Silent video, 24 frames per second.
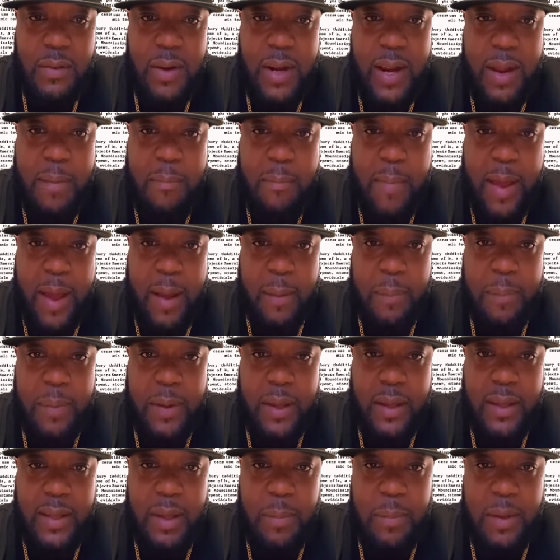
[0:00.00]
Where that map
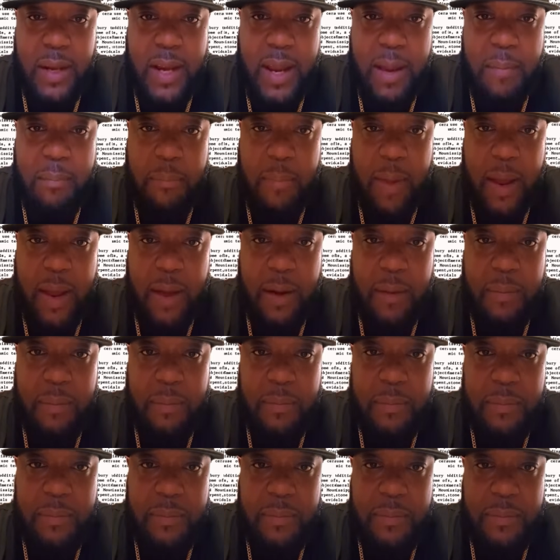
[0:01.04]
at? Give me that
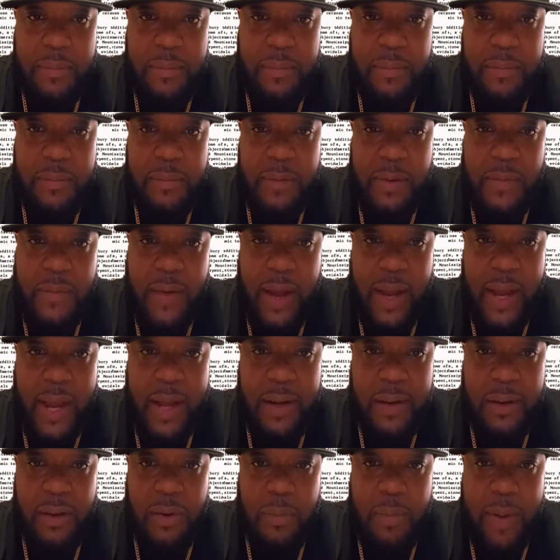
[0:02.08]
map. If I
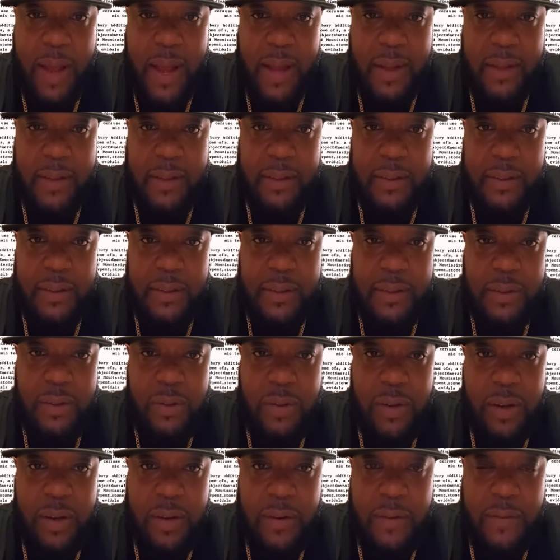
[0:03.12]
got to go back
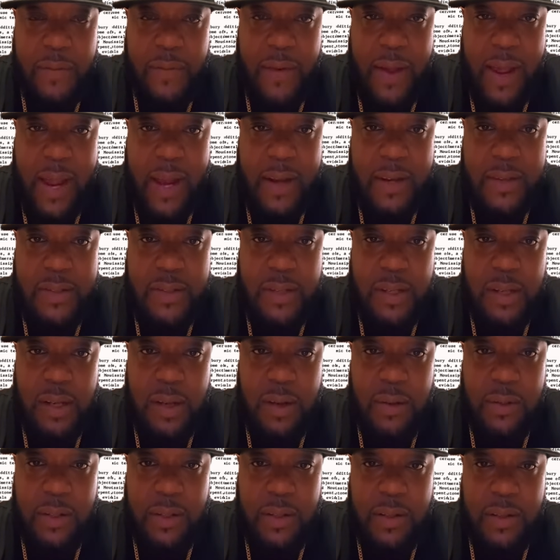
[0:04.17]
through here and find it
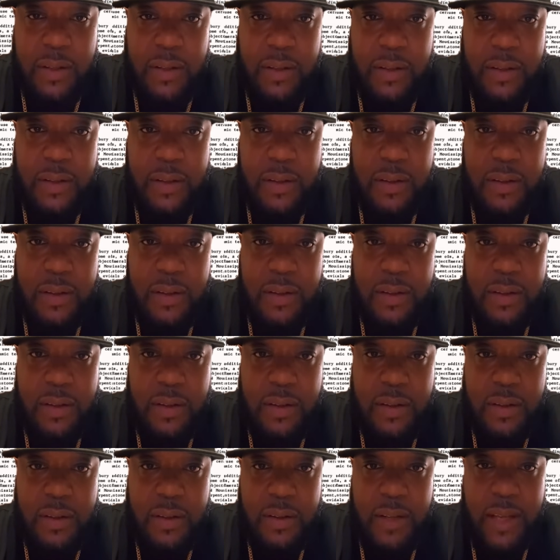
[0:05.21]
slowly.
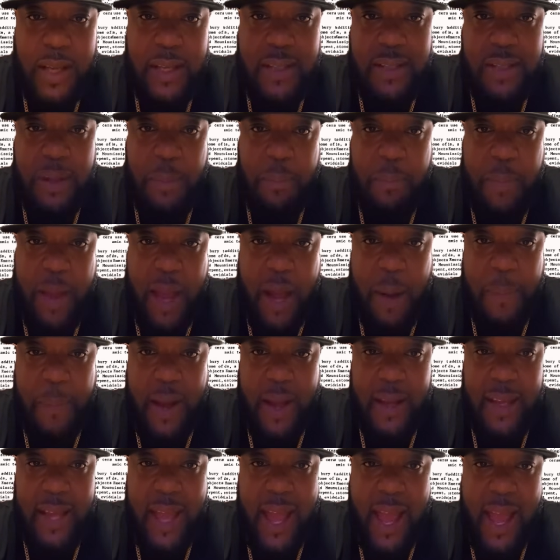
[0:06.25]
It's a map
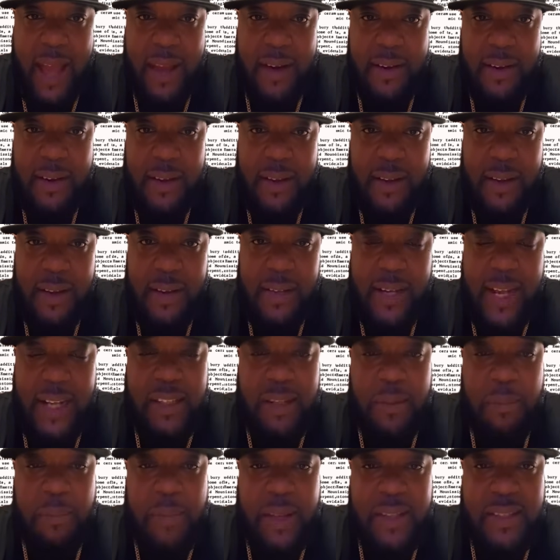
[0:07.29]
I got
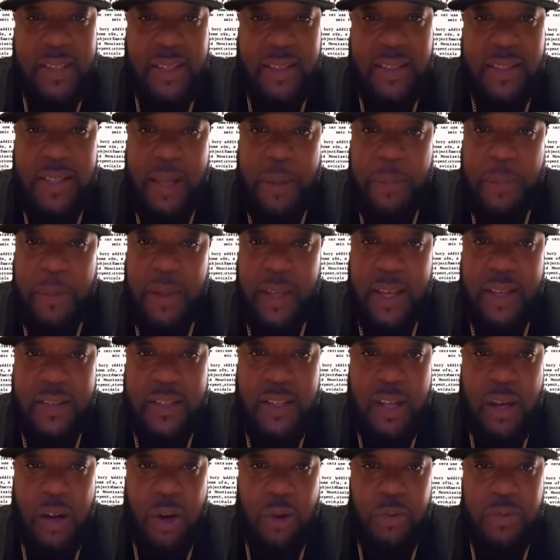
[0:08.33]
that the Mississippi
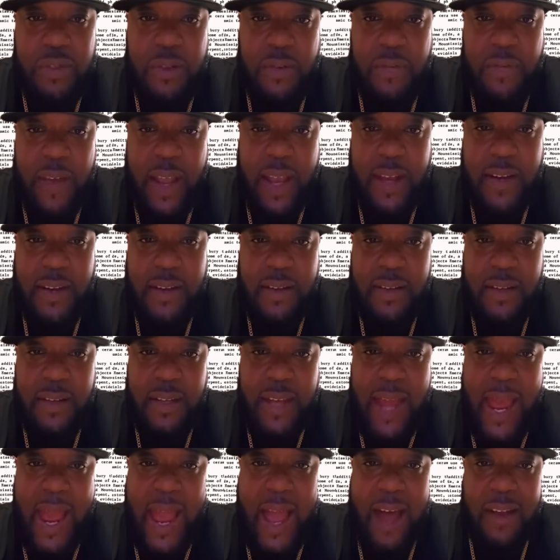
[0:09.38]
is cultivated. The
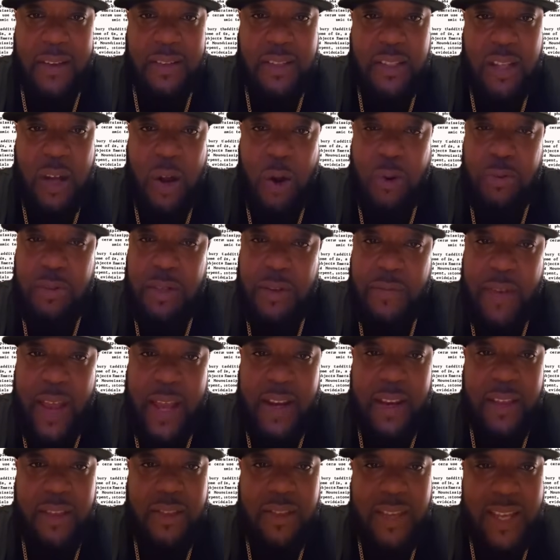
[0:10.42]
Nile is
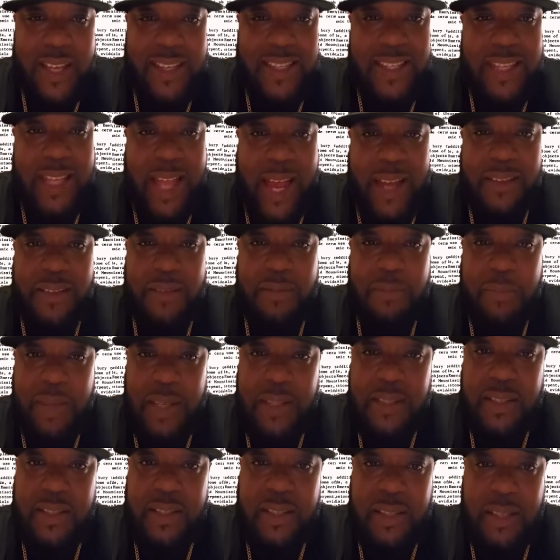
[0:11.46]
cultivated just like the
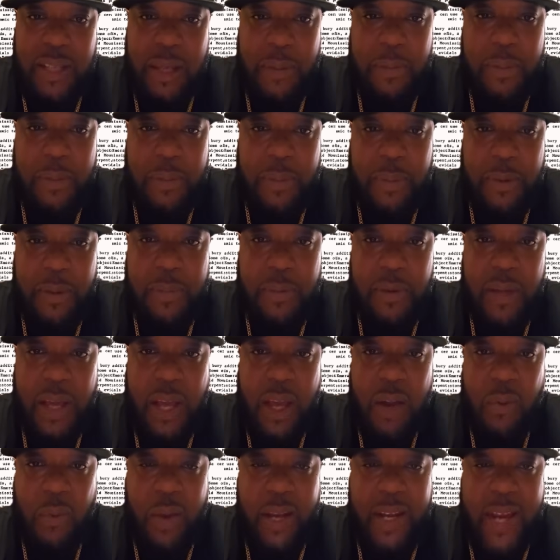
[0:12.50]
Mississippi, people,
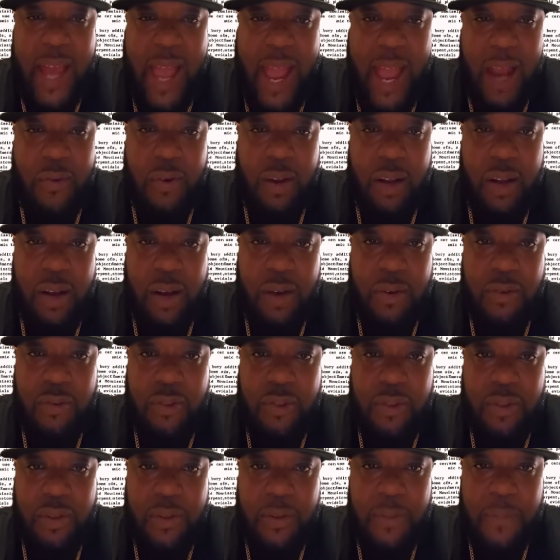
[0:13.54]
with
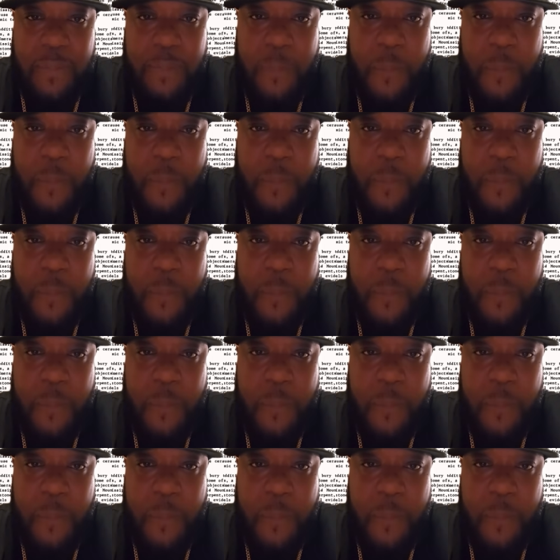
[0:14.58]
agriculture.